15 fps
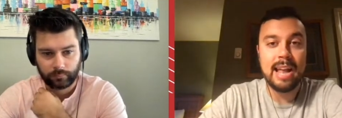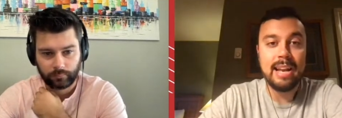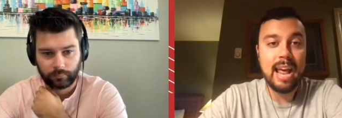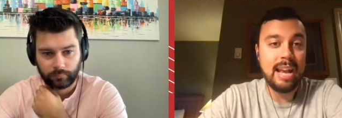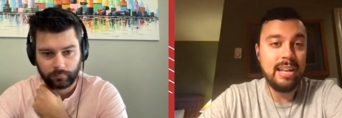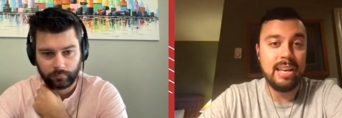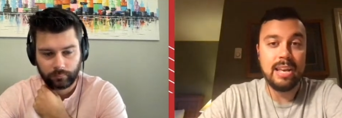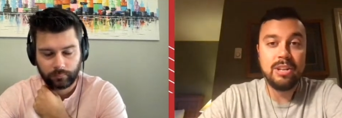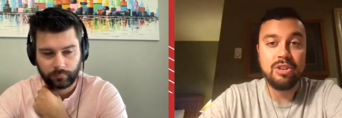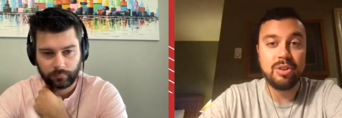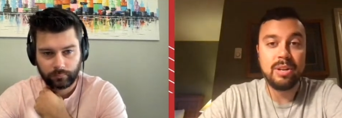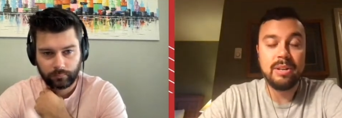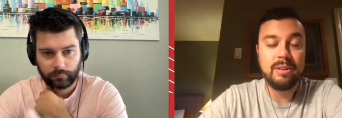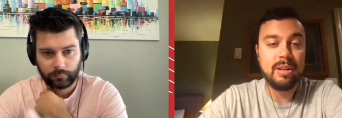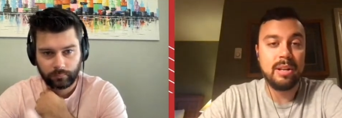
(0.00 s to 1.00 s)
Speaker 1: had any
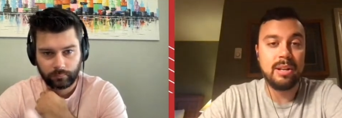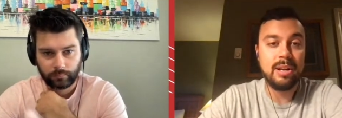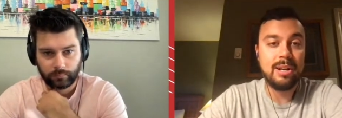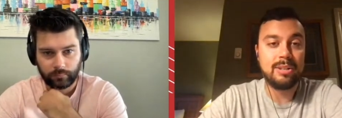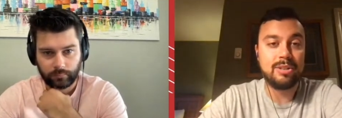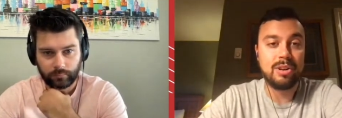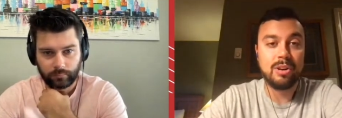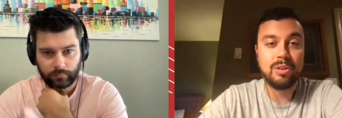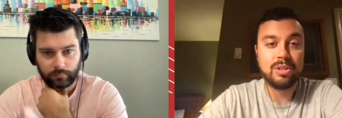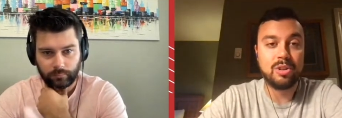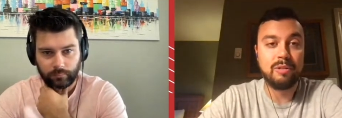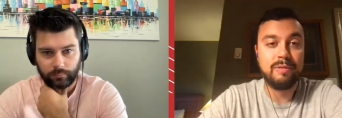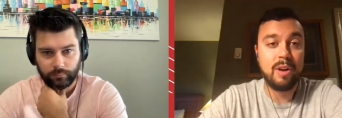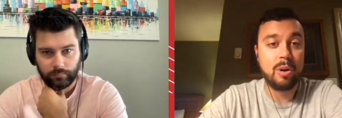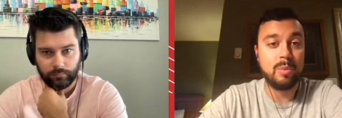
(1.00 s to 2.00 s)
injury struggle
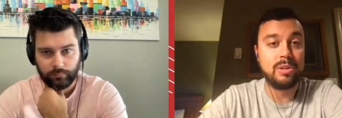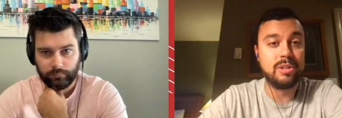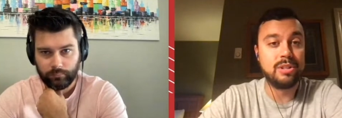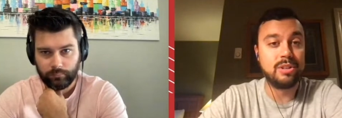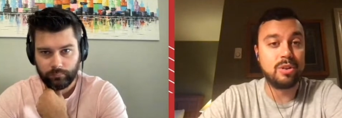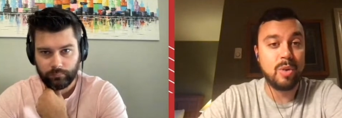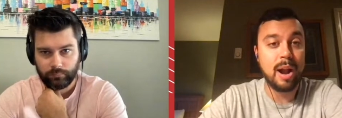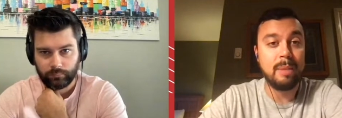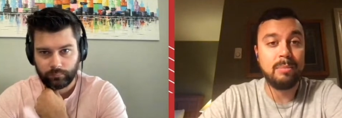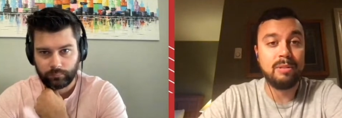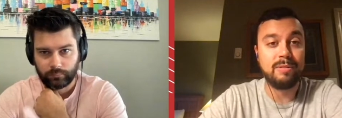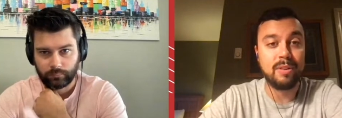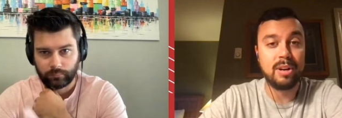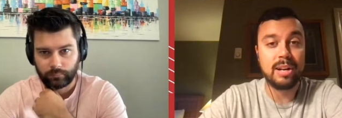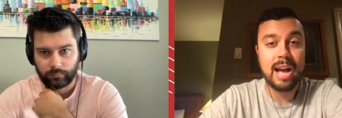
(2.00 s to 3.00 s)
so far, which is
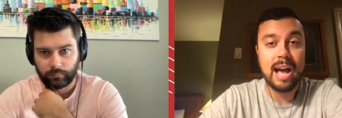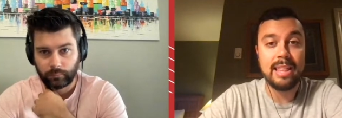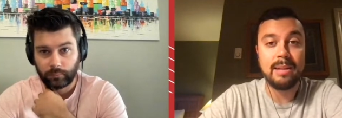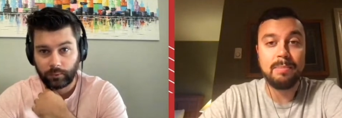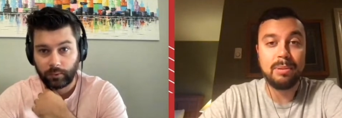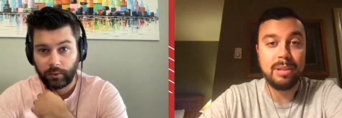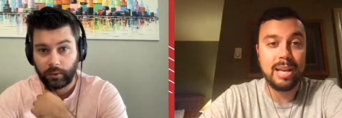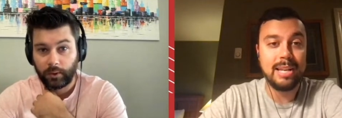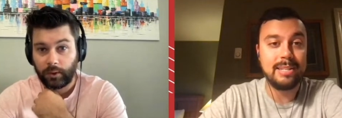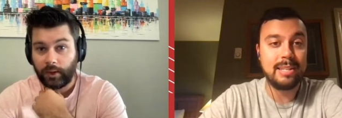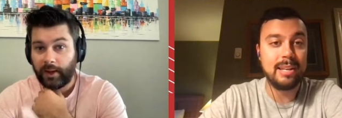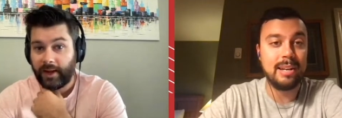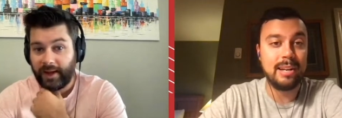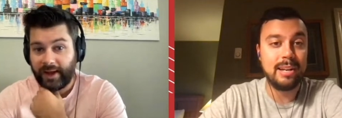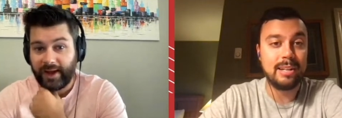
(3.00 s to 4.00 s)
incredible for a guy that
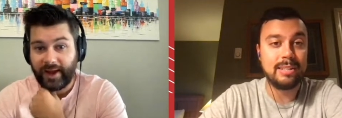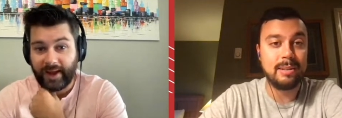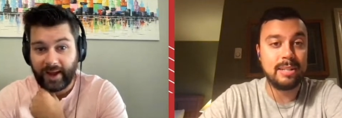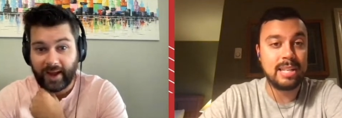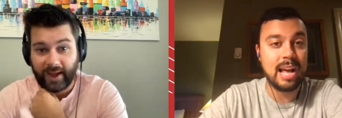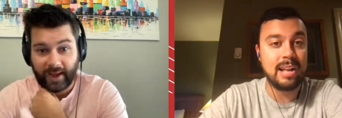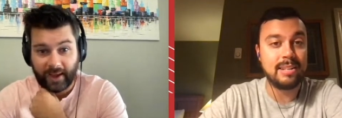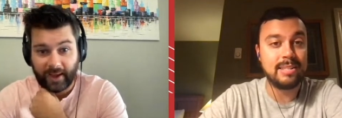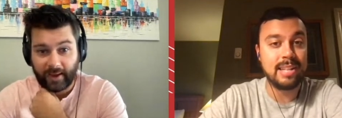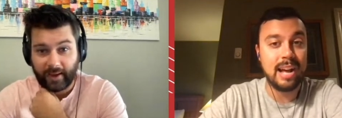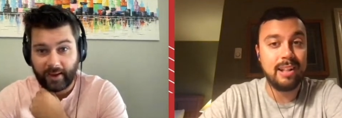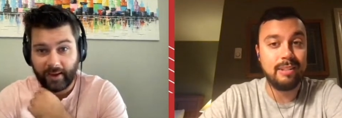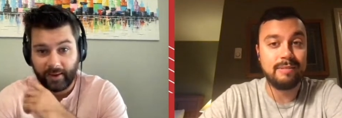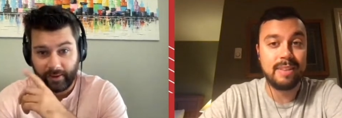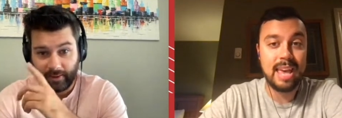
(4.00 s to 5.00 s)
plays the
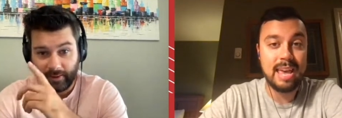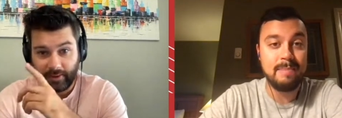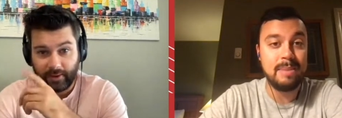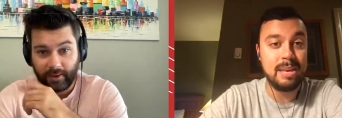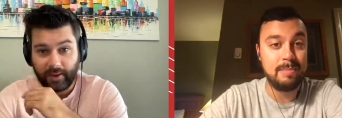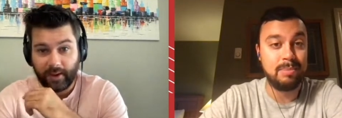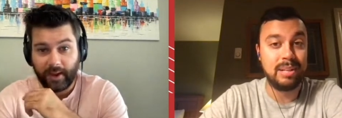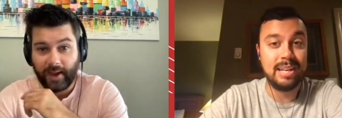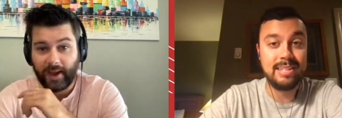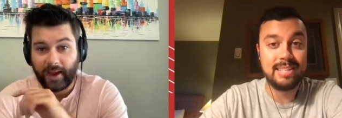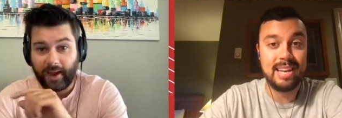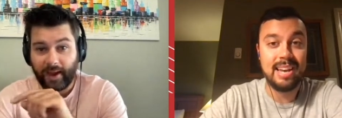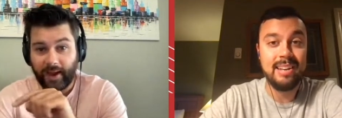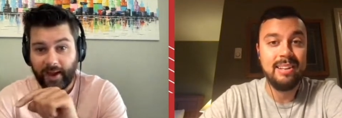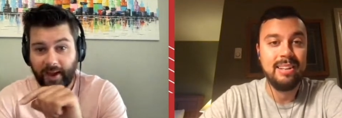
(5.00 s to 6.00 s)
style of game he
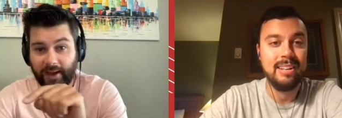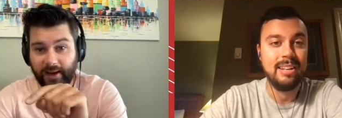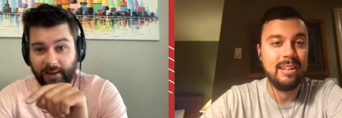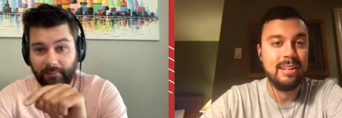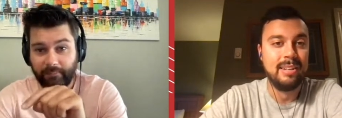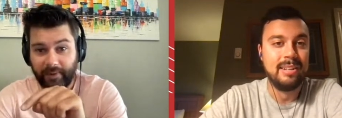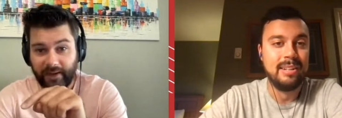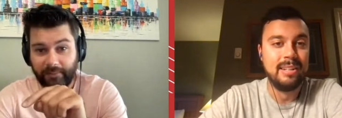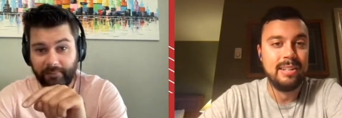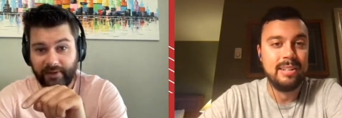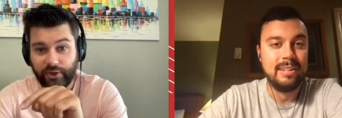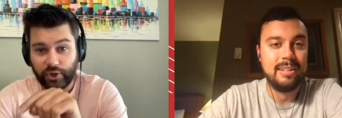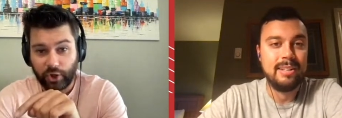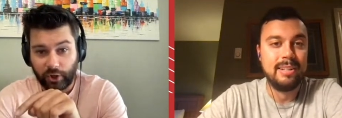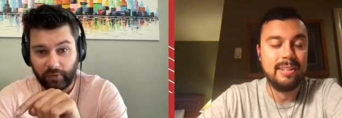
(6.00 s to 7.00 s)
plays, eh?
Speaker 2: And it made
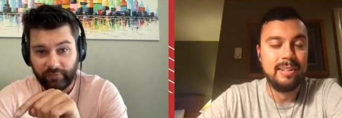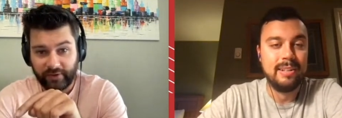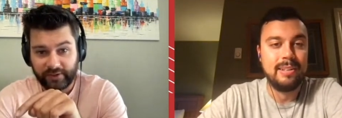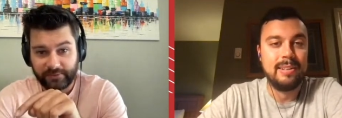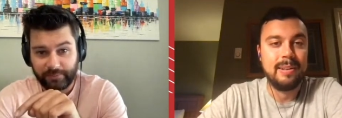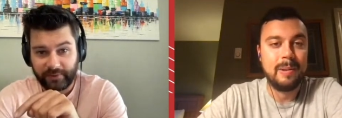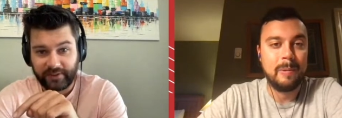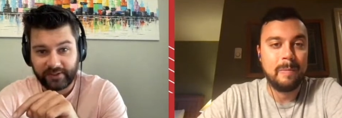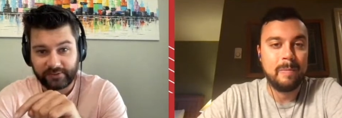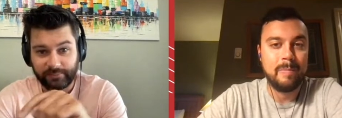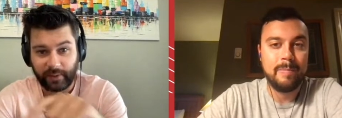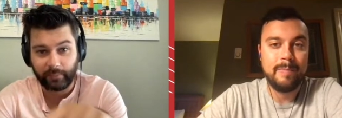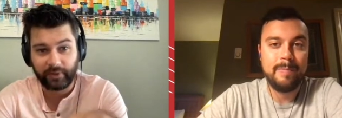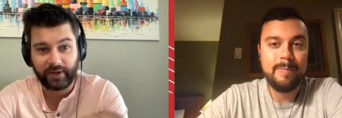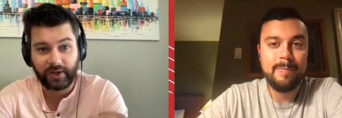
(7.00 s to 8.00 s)
me nervous, because
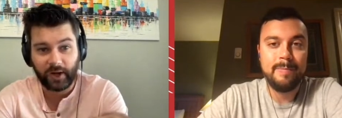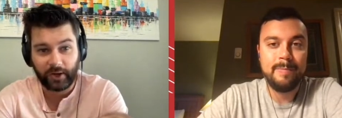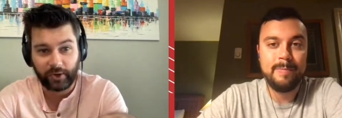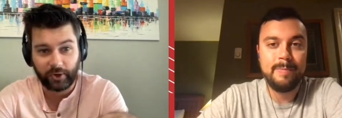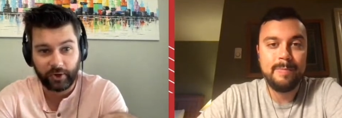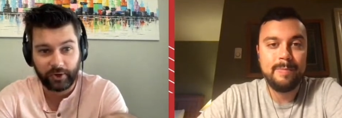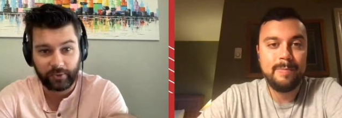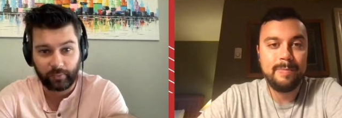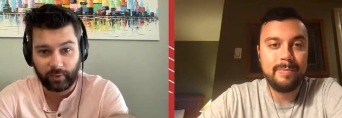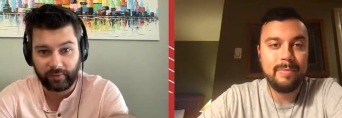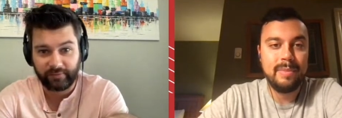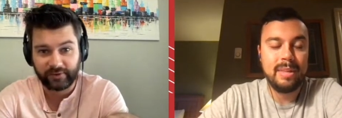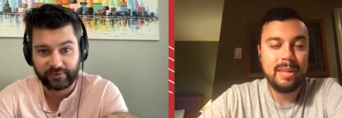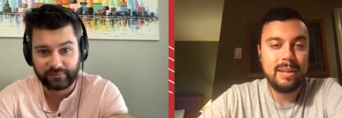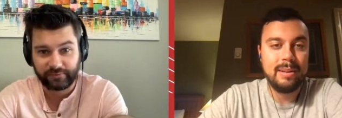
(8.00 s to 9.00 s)
remember, he got hurt in
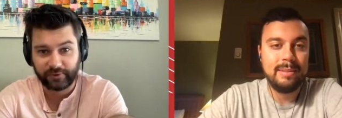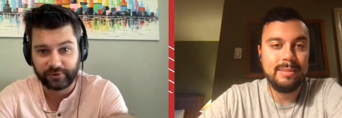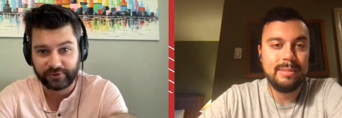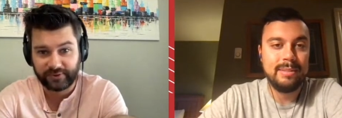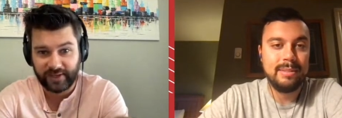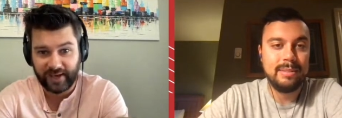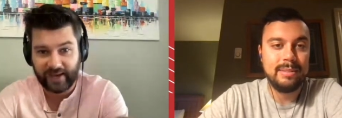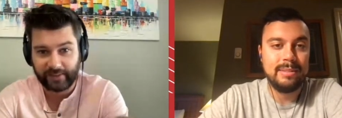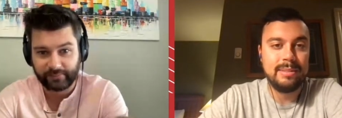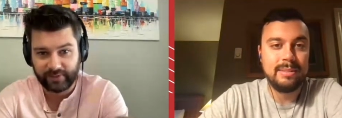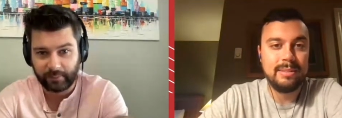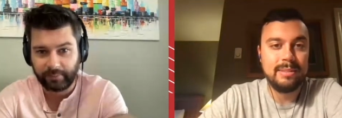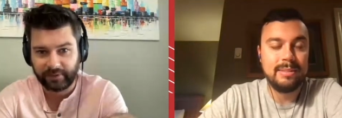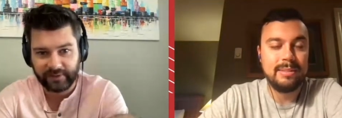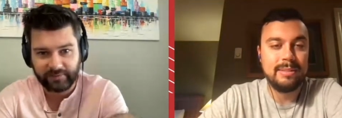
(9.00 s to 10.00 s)
one of his first
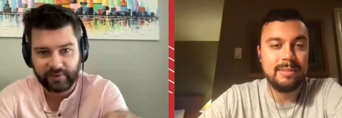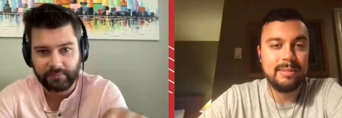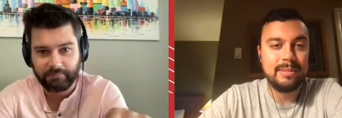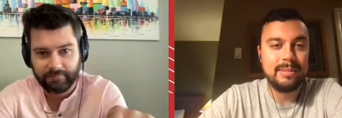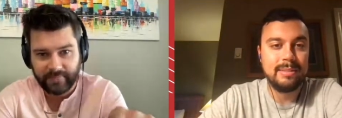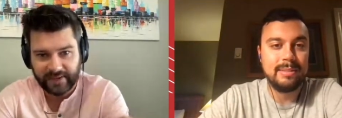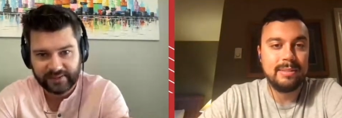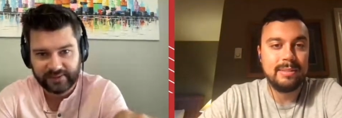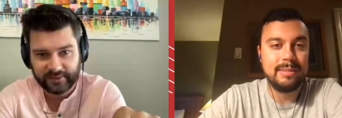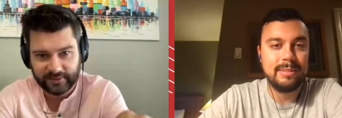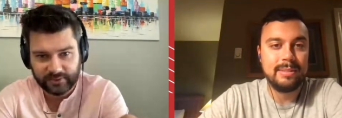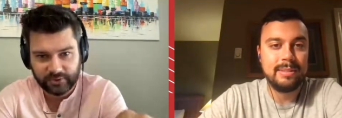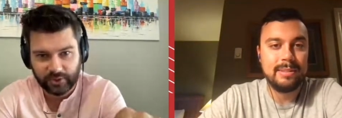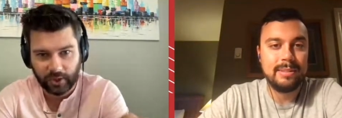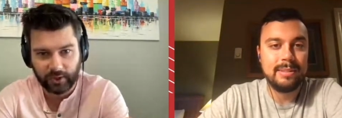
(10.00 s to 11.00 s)
games. I believe he missed
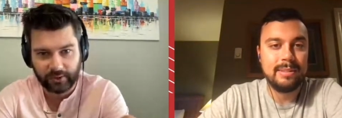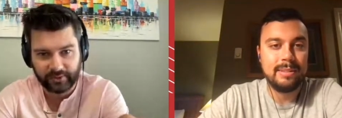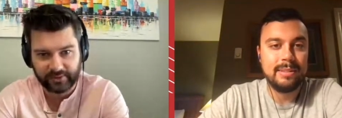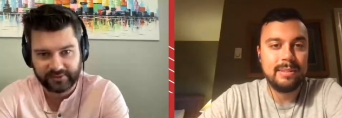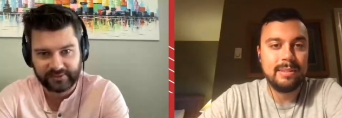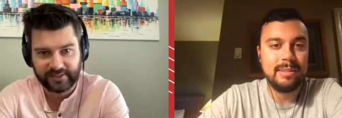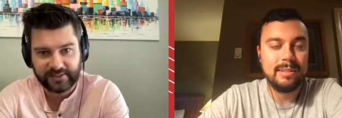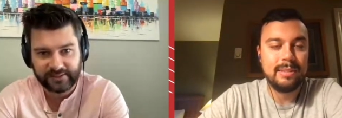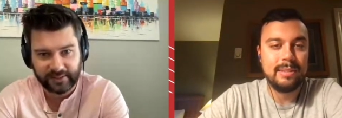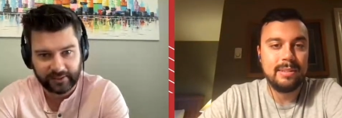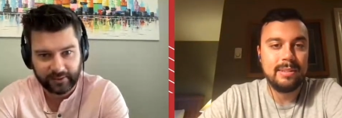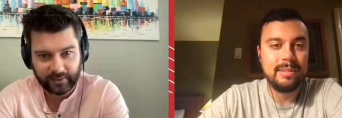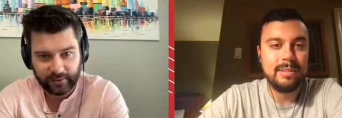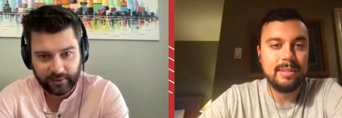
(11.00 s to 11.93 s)
the start of the season.